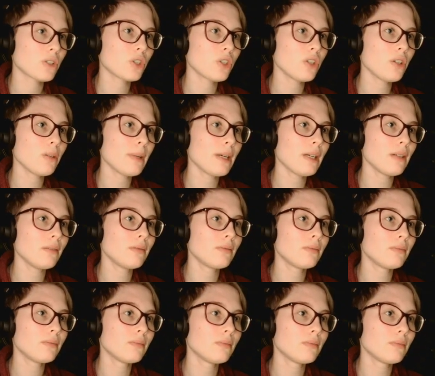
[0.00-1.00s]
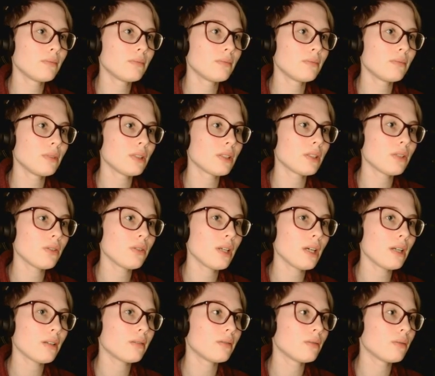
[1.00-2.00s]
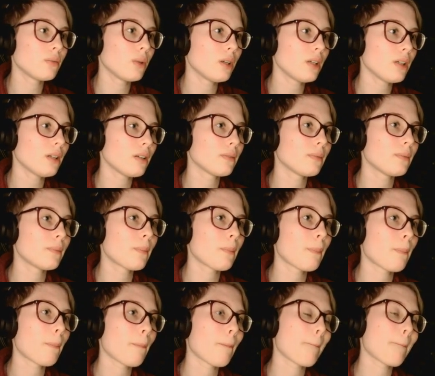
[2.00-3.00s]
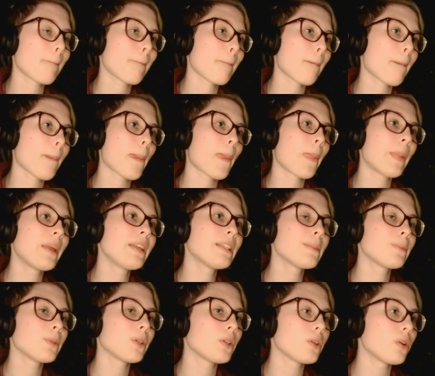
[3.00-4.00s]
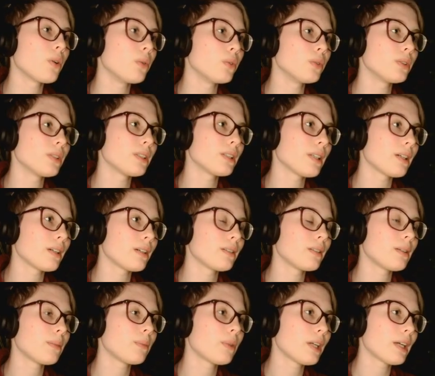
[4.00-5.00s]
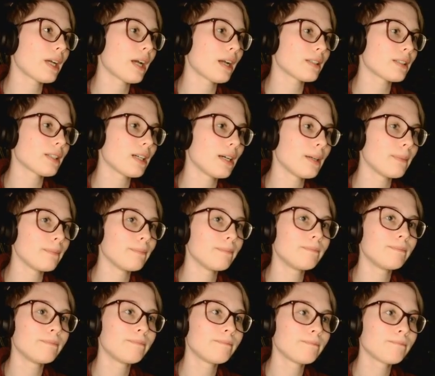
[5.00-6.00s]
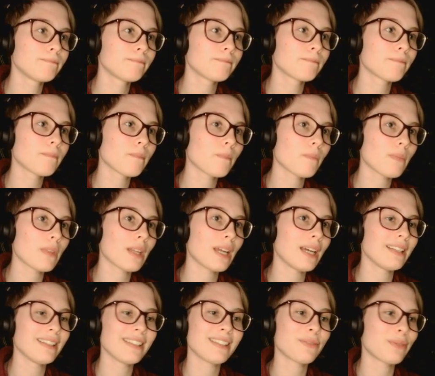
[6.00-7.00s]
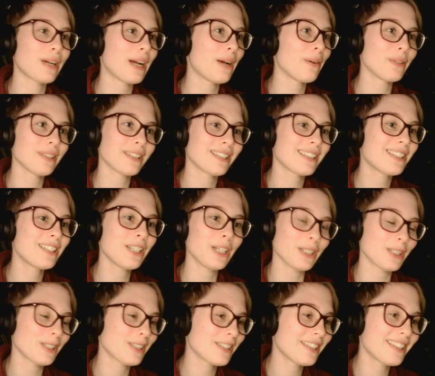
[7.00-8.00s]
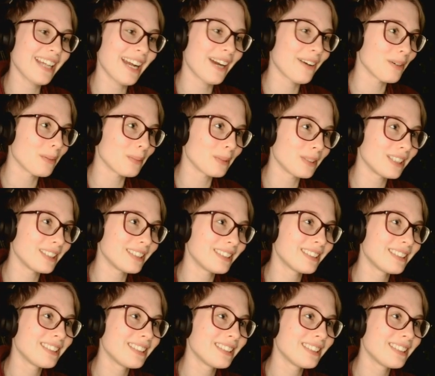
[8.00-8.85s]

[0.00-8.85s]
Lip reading: Sure, man. Let's do that. Why not? Need some good golds in there. I'm running out of time. And this round is just terrible.